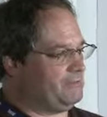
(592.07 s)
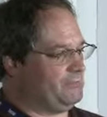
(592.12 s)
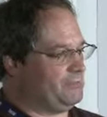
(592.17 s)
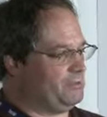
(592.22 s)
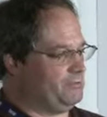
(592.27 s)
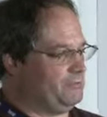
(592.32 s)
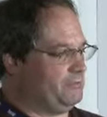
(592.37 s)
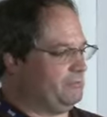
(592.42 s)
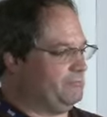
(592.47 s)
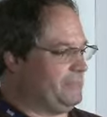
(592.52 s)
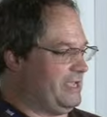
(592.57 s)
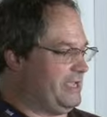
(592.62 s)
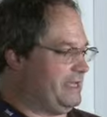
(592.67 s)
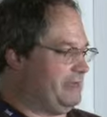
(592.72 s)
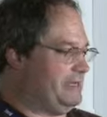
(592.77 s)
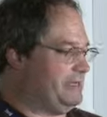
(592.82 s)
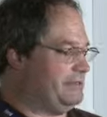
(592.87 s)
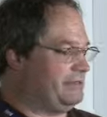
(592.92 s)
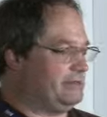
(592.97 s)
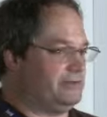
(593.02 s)
you may
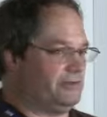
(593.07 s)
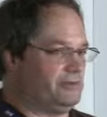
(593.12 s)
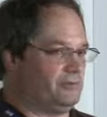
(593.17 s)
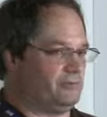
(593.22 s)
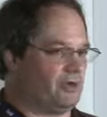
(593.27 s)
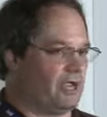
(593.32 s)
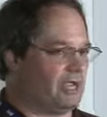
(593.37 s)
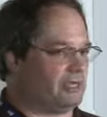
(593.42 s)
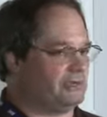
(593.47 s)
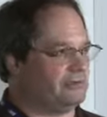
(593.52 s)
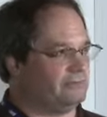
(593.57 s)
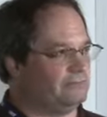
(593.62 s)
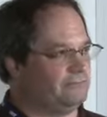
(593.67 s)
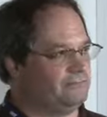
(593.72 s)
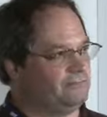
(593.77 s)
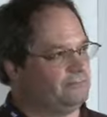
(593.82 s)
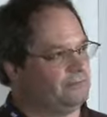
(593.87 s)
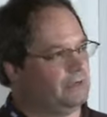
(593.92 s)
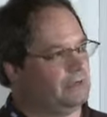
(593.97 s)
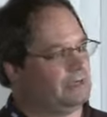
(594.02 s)
need to keep track
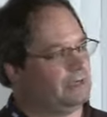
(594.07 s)
of